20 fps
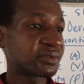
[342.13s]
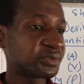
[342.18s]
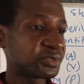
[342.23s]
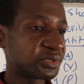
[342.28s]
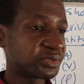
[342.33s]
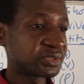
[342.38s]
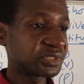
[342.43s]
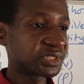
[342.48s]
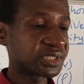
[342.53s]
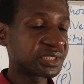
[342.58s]

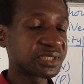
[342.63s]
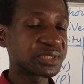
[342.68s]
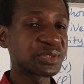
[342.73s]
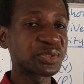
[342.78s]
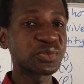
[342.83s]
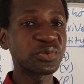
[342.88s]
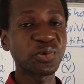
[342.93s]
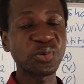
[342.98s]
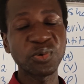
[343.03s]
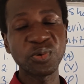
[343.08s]
units.
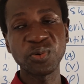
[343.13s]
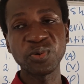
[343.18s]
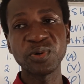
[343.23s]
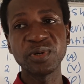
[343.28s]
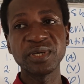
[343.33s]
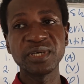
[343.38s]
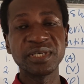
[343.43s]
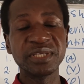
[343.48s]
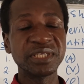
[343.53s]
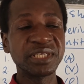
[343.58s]
So
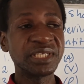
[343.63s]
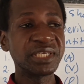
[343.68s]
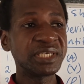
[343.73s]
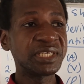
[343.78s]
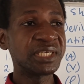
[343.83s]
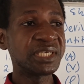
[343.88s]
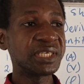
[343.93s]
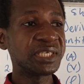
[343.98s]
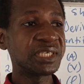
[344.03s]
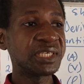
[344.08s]

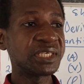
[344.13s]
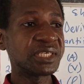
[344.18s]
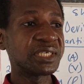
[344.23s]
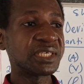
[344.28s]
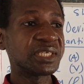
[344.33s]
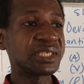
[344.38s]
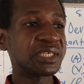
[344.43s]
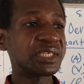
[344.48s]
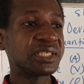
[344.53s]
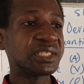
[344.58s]

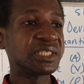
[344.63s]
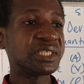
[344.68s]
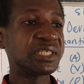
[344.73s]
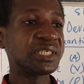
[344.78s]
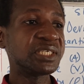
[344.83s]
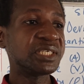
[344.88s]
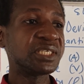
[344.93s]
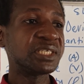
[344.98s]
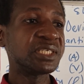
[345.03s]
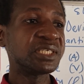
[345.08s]

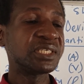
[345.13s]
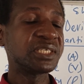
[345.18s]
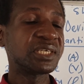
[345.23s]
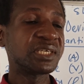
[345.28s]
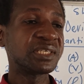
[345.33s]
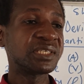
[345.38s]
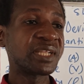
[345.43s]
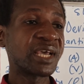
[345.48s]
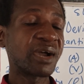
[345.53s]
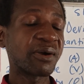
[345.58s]

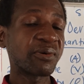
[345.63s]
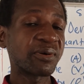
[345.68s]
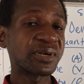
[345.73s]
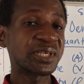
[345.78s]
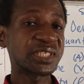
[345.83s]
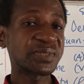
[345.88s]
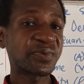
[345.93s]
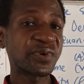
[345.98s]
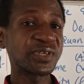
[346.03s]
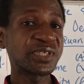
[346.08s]
they are
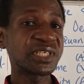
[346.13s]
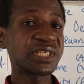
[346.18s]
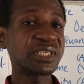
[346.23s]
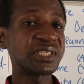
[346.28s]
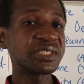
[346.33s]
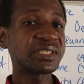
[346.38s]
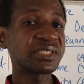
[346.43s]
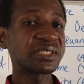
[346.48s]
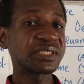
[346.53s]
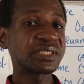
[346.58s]

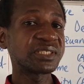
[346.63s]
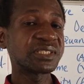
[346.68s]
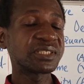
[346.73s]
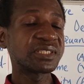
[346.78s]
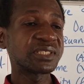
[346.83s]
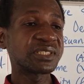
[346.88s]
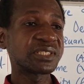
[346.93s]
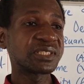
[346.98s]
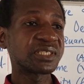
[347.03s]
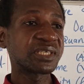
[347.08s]
corresponding
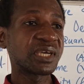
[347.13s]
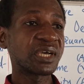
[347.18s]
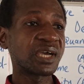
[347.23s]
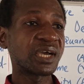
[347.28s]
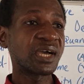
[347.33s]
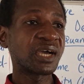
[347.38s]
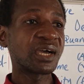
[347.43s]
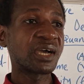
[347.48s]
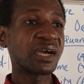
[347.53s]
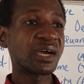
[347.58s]

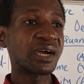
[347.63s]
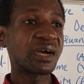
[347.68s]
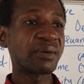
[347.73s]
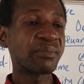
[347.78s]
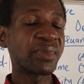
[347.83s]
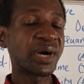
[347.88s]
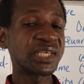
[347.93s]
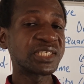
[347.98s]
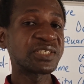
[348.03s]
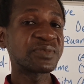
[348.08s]

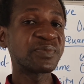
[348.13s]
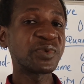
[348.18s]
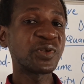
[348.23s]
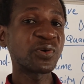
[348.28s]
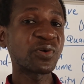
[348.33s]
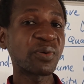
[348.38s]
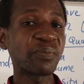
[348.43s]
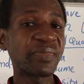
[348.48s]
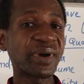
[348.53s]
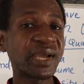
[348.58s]
by simply
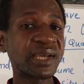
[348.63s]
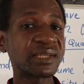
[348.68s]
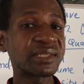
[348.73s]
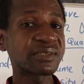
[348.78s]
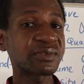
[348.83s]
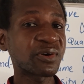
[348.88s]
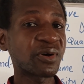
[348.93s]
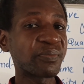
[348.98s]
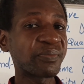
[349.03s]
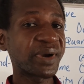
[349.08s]

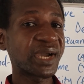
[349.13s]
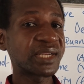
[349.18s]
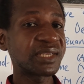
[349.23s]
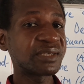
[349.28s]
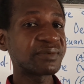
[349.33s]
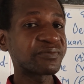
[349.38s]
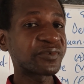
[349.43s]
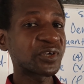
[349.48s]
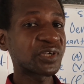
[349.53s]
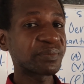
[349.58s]

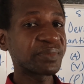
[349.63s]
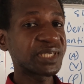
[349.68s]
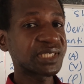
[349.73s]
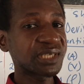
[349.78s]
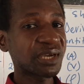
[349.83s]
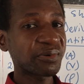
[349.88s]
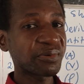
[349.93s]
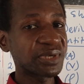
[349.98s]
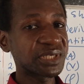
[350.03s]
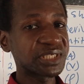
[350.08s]
combining
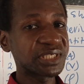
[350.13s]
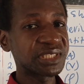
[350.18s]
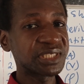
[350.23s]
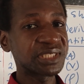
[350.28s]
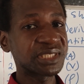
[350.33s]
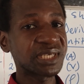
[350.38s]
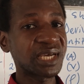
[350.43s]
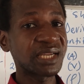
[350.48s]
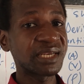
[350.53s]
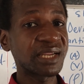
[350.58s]
fundamental
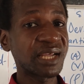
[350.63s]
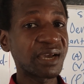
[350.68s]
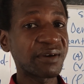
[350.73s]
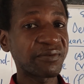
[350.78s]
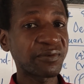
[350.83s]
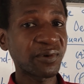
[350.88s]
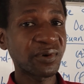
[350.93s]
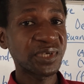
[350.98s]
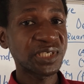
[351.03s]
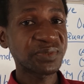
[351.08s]
quantities, and their
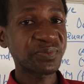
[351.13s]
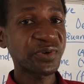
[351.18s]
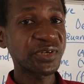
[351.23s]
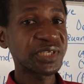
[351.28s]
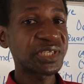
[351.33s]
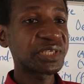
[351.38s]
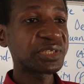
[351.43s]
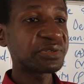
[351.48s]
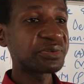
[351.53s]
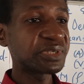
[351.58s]

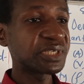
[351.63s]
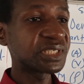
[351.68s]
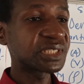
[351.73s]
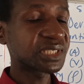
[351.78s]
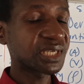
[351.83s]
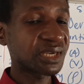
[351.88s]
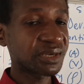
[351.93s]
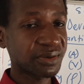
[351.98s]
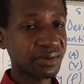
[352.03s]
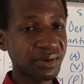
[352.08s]
corresponding units
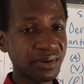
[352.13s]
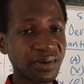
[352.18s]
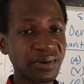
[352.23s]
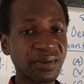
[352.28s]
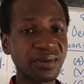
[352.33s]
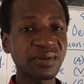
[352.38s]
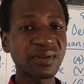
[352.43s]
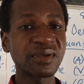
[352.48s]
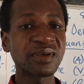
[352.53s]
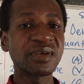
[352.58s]
are
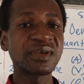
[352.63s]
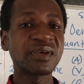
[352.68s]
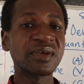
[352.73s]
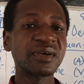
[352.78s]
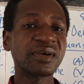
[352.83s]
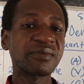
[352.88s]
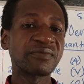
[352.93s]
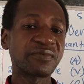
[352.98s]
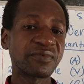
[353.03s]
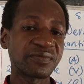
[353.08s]
called
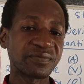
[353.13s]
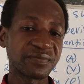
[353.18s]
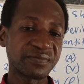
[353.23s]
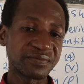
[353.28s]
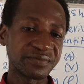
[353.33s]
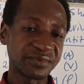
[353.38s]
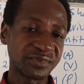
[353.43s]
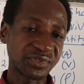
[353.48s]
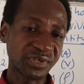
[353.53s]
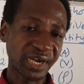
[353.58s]

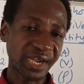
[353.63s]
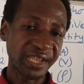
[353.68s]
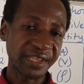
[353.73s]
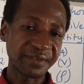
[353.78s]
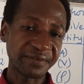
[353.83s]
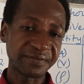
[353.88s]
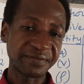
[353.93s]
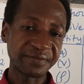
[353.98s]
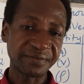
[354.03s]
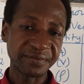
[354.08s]
dry
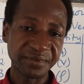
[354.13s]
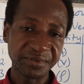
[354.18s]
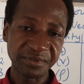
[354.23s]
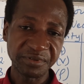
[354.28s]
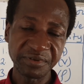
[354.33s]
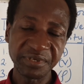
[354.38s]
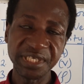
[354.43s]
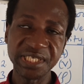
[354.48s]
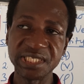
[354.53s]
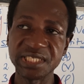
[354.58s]

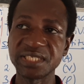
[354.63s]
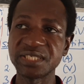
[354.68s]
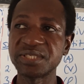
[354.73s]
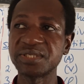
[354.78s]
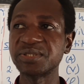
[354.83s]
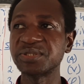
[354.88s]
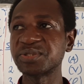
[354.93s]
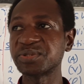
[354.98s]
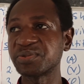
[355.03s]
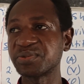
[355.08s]
units.
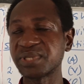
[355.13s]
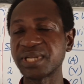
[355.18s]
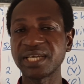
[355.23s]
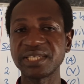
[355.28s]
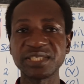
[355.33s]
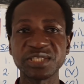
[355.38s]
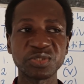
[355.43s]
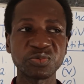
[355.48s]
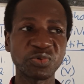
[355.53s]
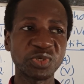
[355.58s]
So that
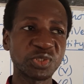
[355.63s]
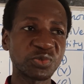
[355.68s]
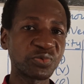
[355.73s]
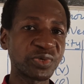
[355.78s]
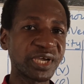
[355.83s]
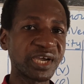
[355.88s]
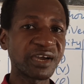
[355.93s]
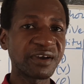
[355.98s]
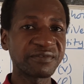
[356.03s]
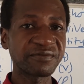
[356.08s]
is what we
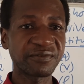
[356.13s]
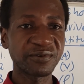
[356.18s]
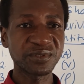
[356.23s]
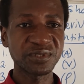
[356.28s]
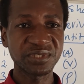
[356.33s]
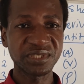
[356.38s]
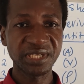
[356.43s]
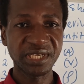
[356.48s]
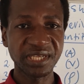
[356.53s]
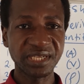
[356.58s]
have for
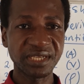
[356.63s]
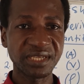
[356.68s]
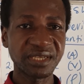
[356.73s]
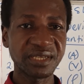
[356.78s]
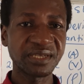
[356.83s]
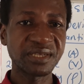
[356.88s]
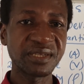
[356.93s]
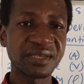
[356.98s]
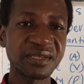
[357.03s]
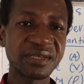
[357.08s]
today.